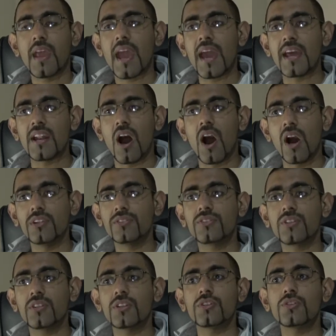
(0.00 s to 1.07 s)
And
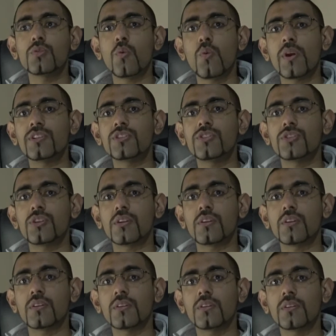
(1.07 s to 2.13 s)
answer this
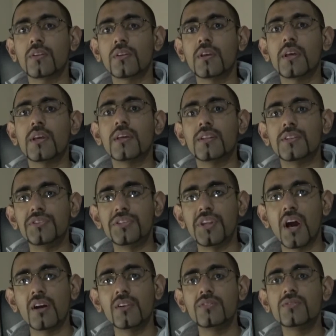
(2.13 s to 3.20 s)
question.
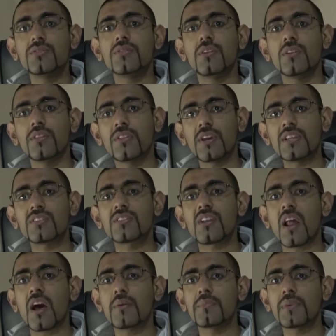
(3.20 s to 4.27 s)
Does the
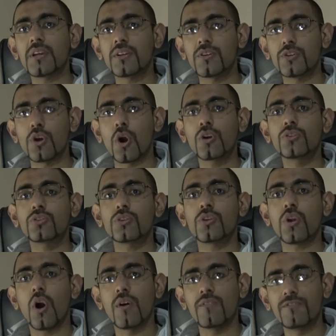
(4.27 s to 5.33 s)
Islamic doctrine
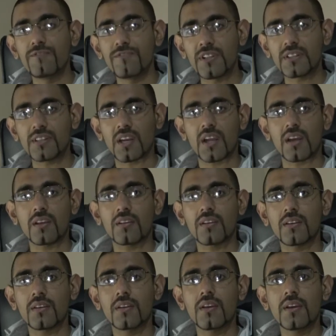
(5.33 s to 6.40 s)
of Fitra
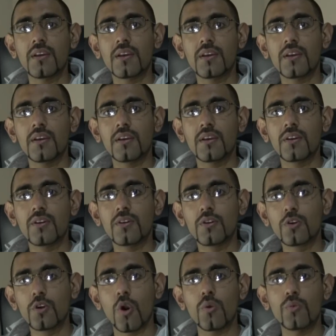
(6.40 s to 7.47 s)

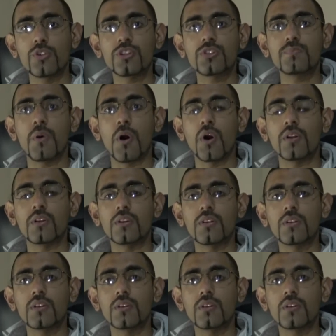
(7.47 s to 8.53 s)

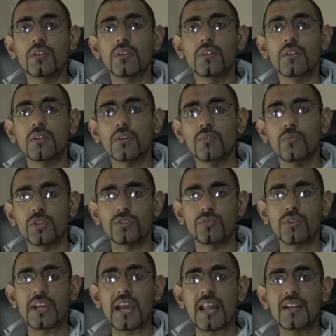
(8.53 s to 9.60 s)
correspond with
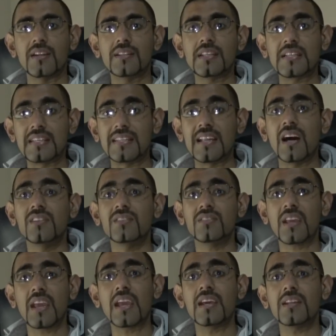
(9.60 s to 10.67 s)
reality?
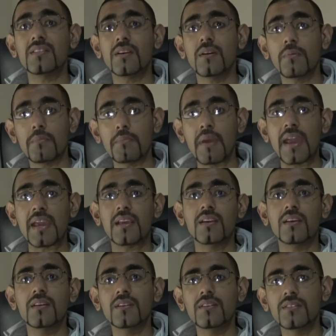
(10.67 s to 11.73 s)
Does it
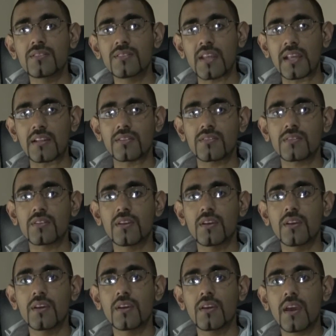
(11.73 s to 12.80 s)
make sense?
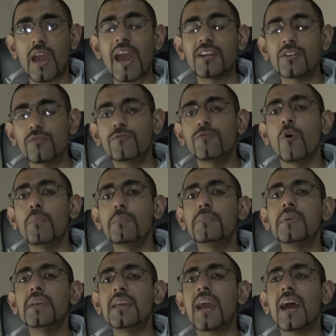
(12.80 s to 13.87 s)
And for
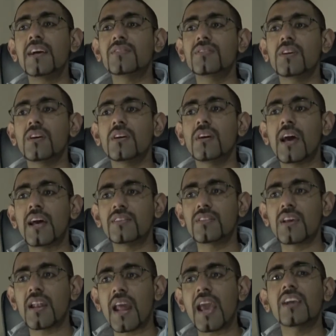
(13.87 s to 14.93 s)
me as
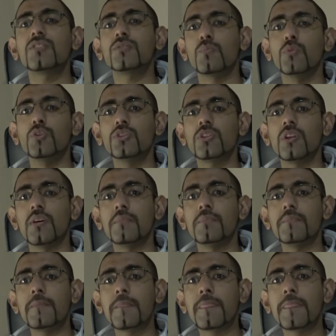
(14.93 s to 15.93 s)
an ex-Muslim,